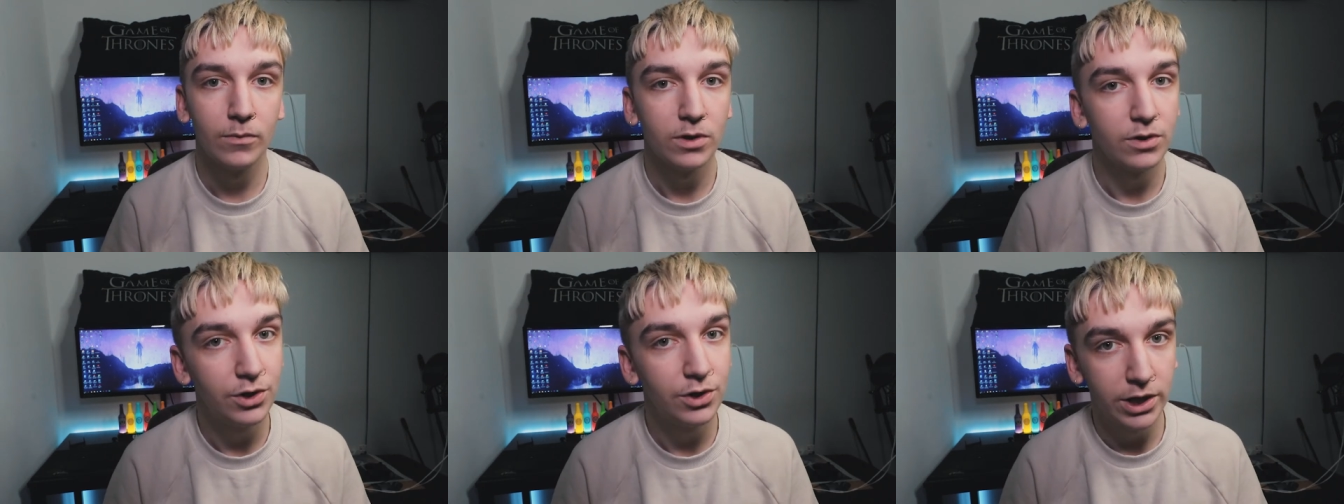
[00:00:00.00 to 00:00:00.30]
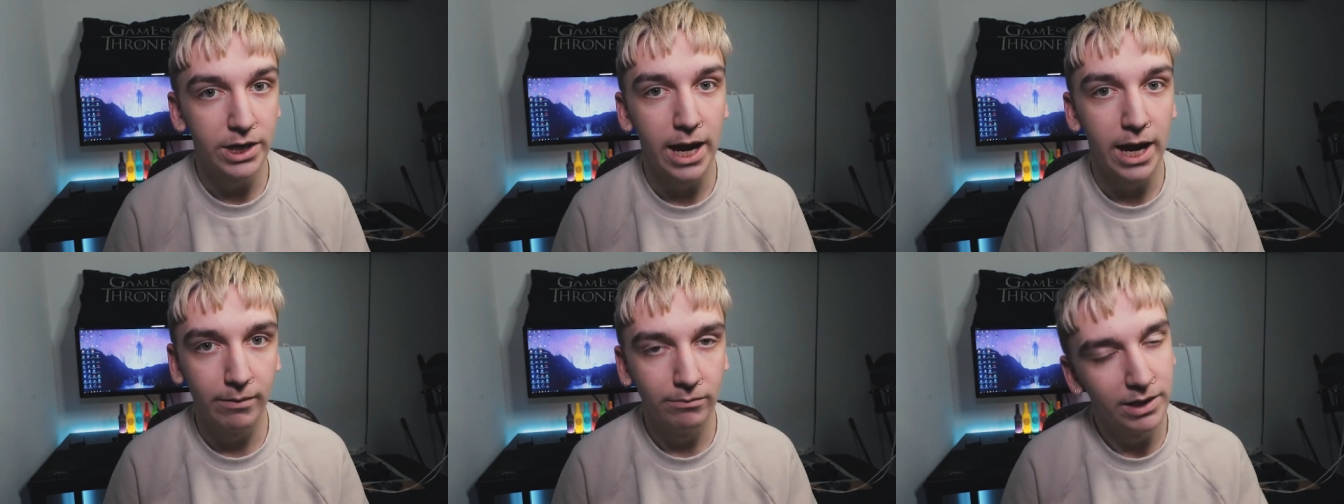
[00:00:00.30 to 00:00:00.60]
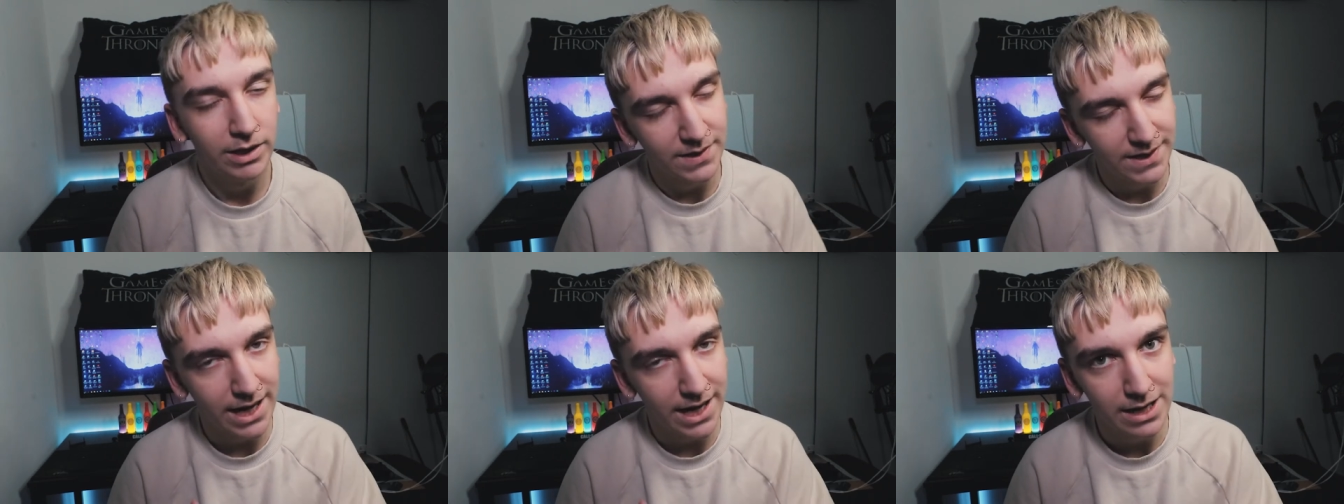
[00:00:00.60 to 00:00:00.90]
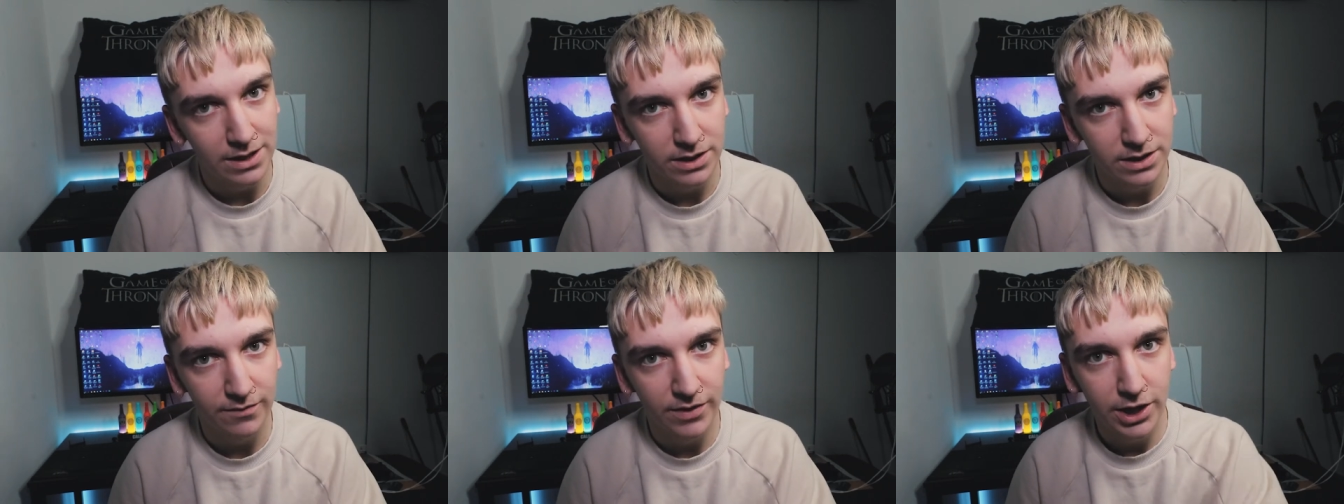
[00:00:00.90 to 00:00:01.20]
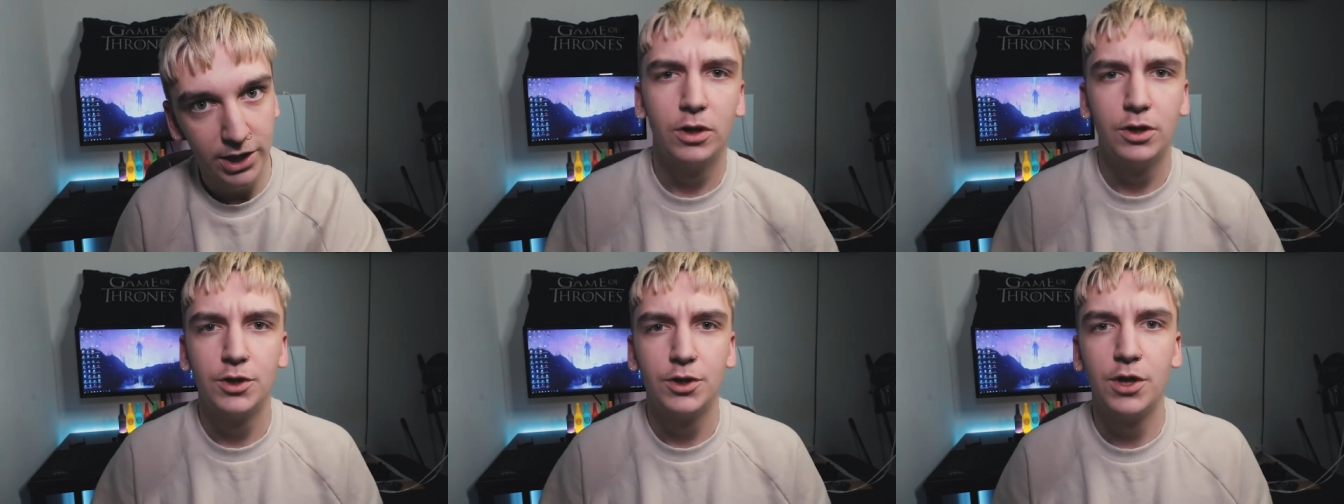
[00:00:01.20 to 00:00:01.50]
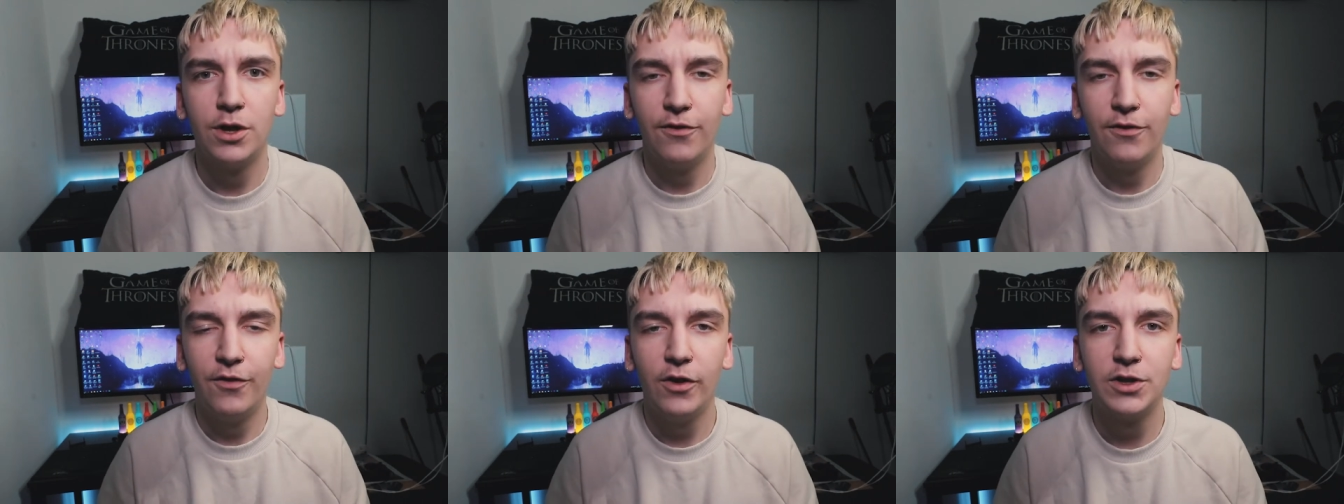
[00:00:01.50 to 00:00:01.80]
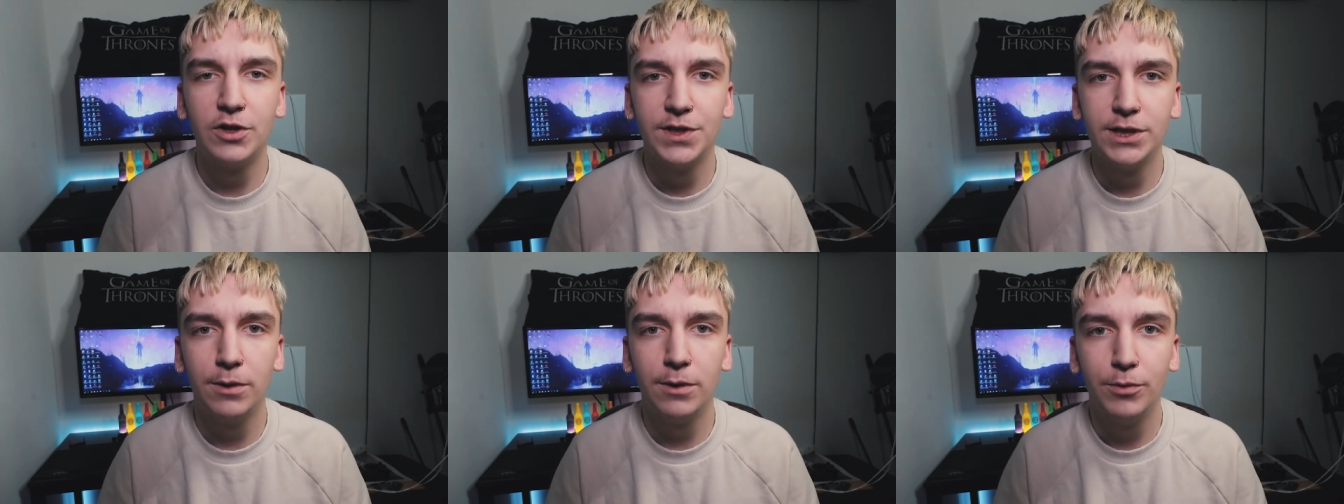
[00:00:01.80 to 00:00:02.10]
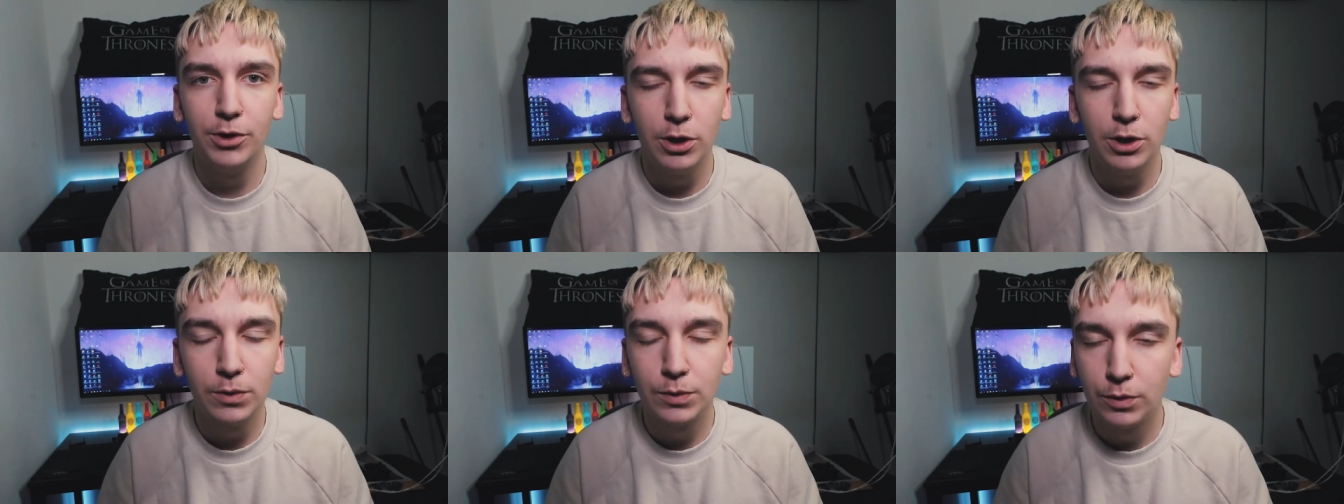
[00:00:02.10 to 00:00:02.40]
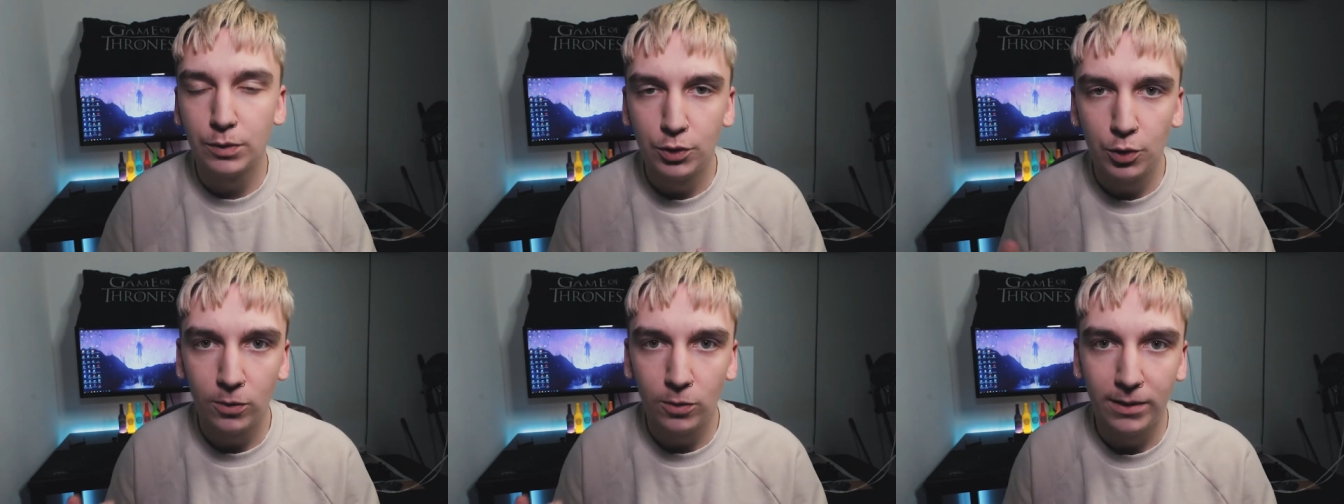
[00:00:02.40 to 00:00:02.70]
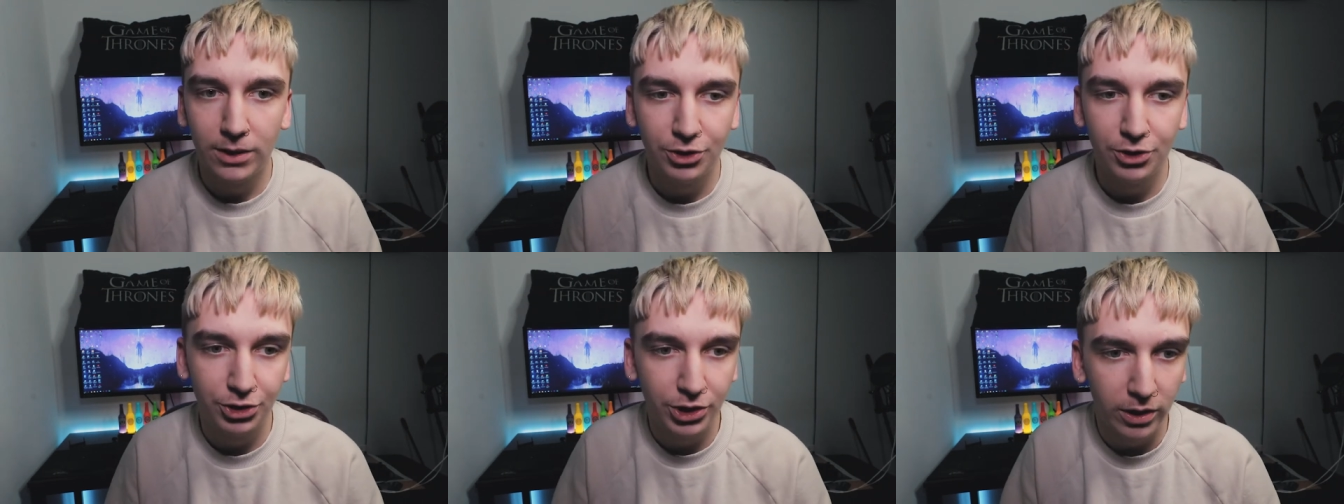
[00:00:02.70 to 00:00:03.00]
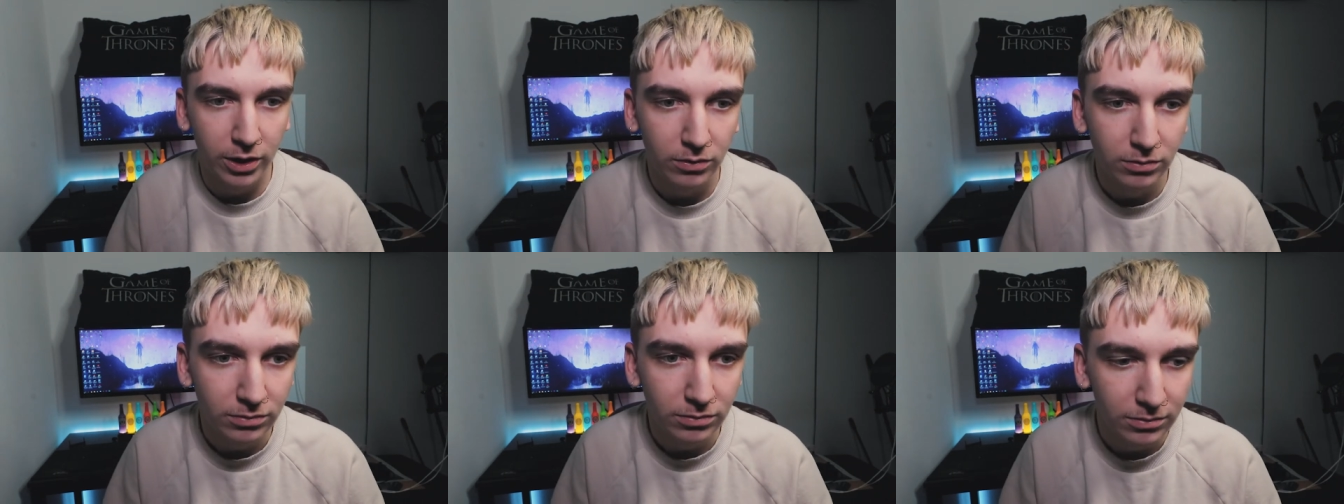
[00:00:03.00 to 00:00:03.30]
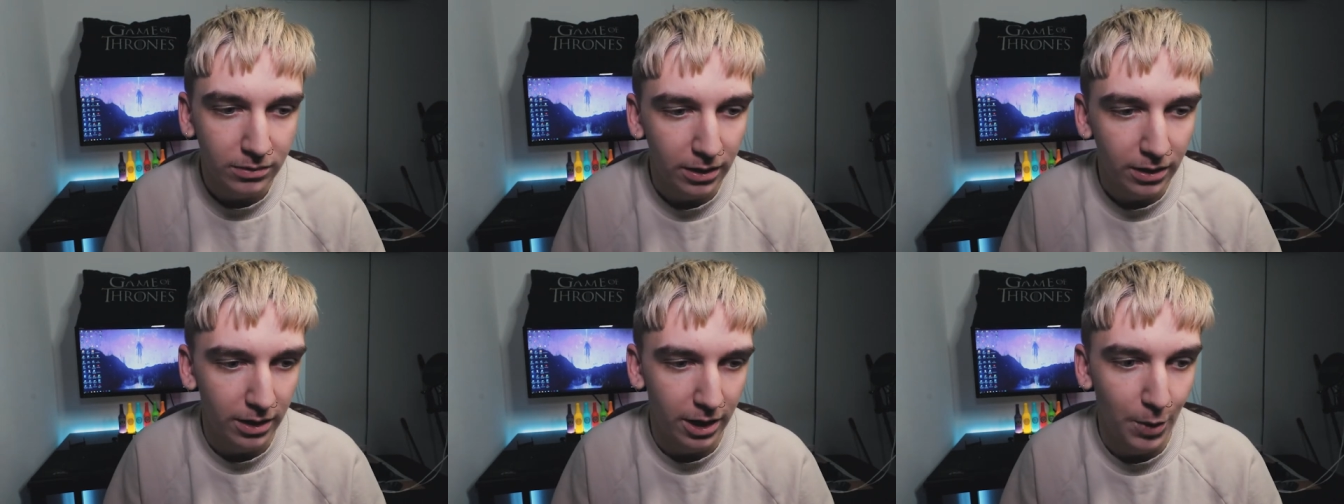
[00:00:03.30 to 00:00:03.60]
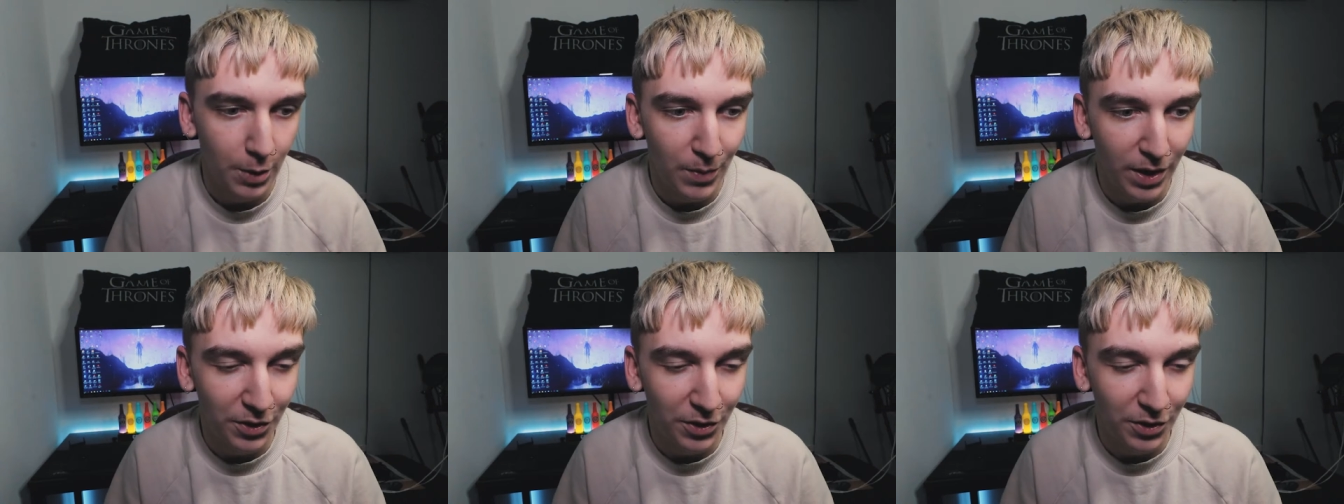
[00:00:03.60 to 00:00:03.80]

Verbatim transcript: so yeah, let's get into the video. So the first thing I'm doing is I'm going to talk about this channel um,